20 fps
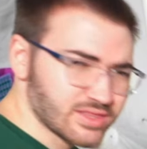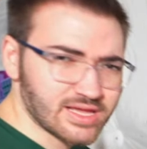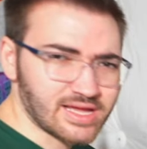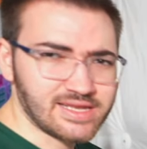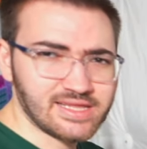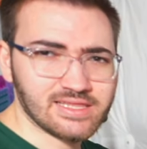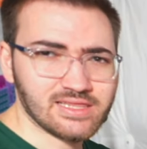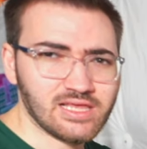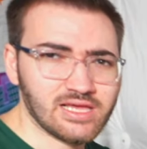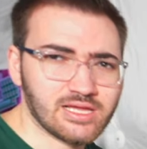I
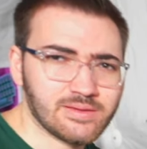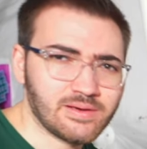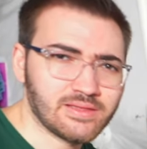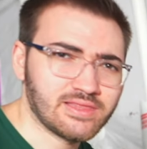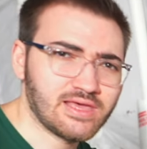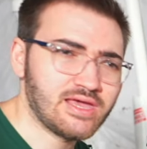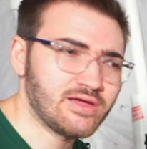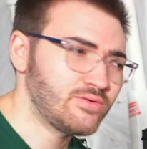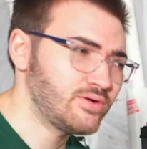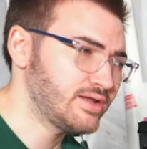didn't like about
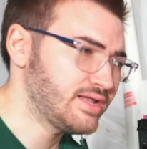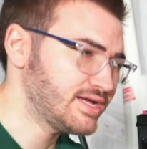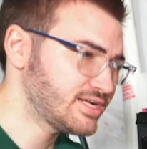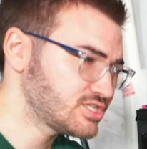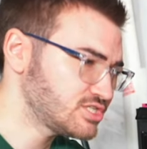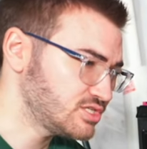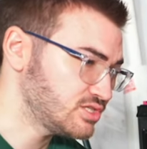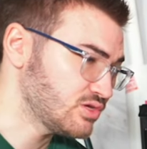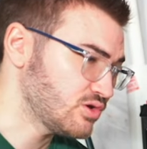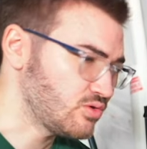the A1,
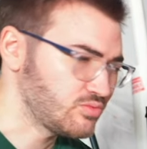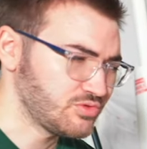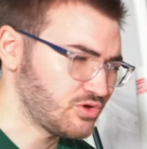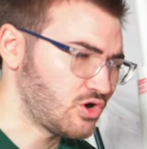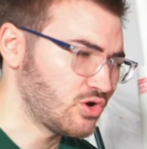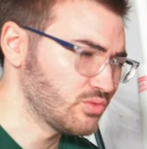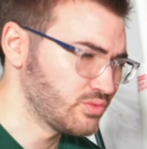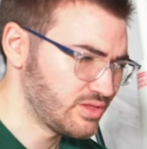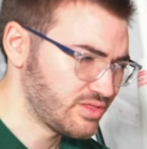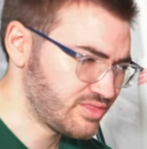actually. The
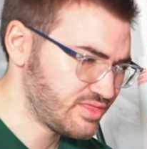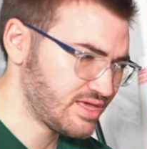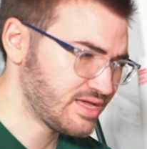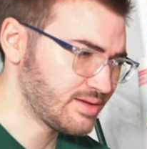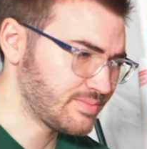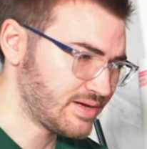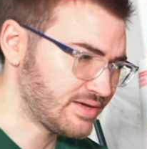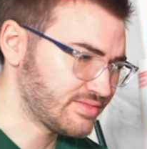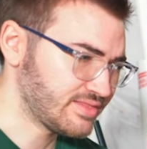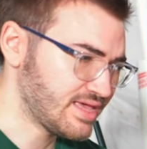only thing
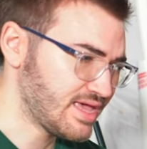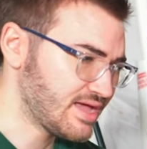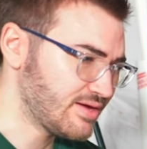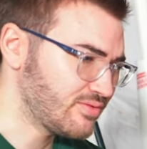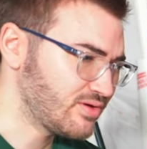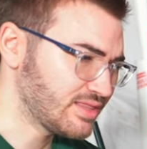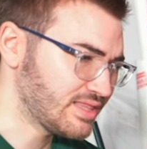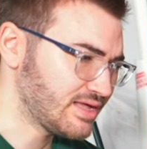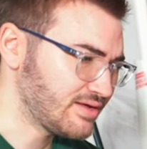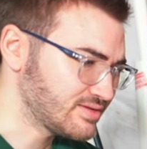about the
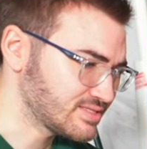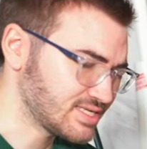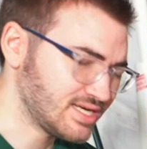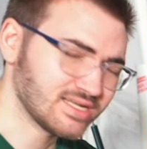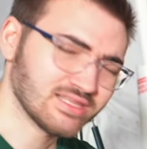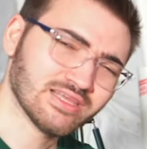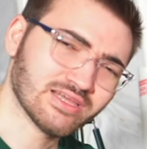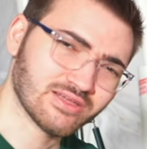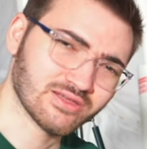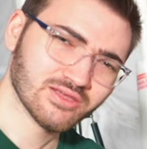A1 that I was kind
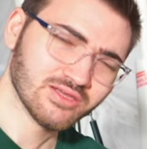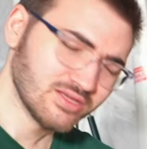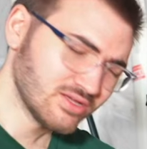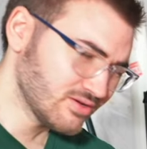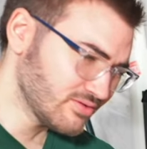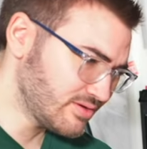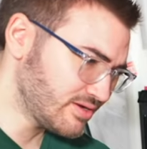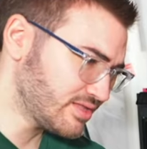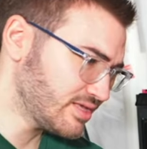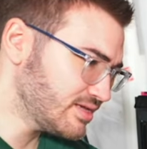of like,
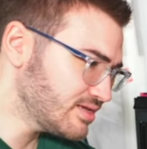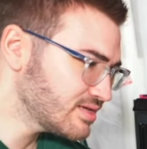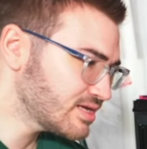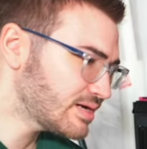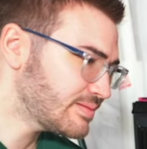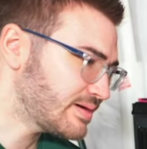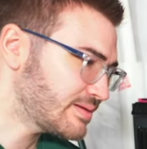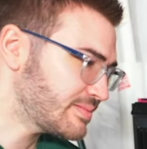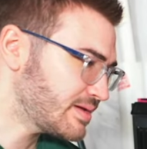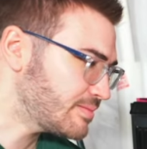really?
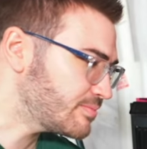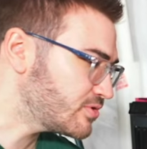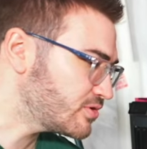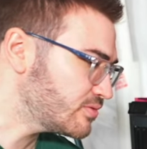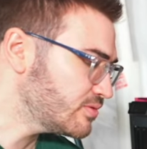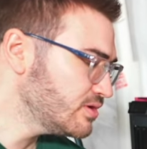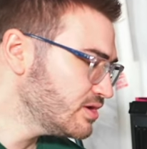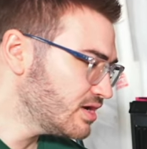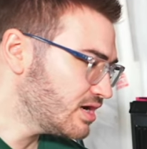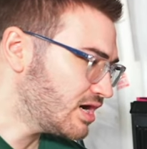Come on, Bambu.
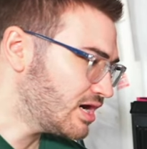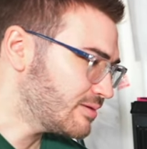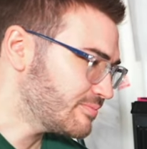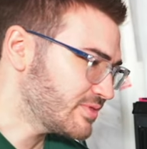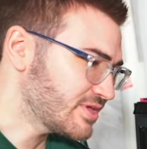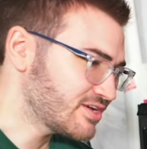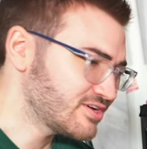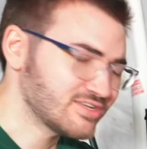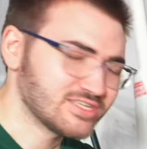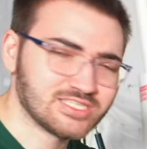
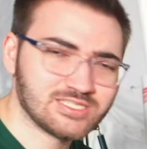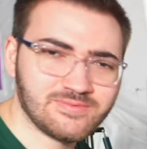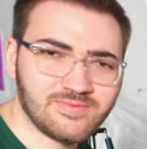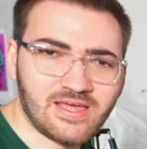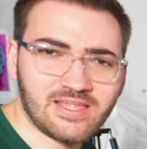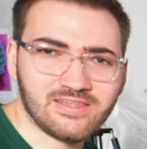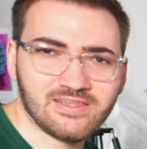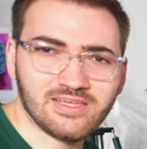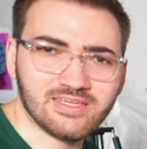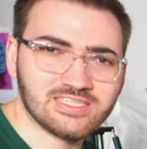They could have
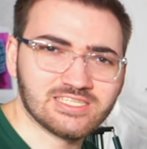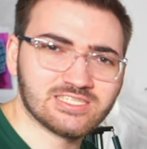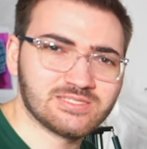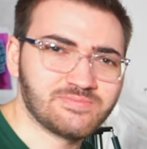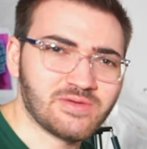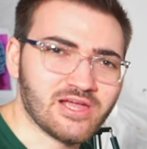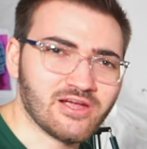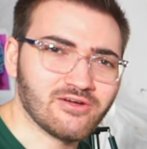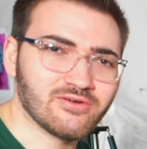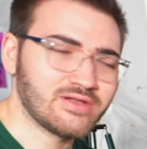spent a
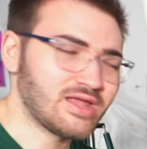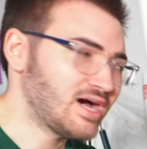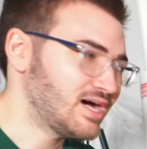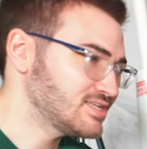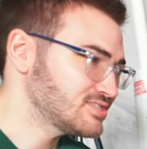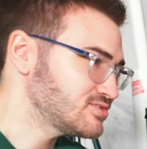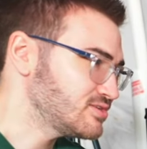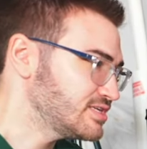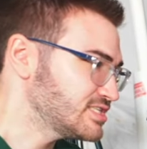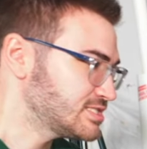spare
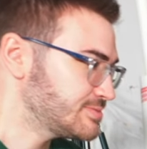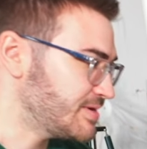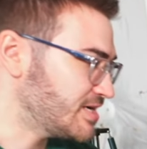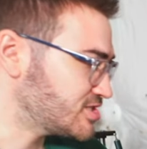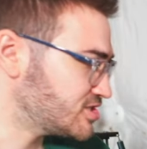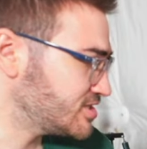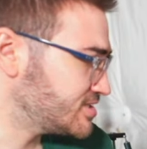nozzle, especially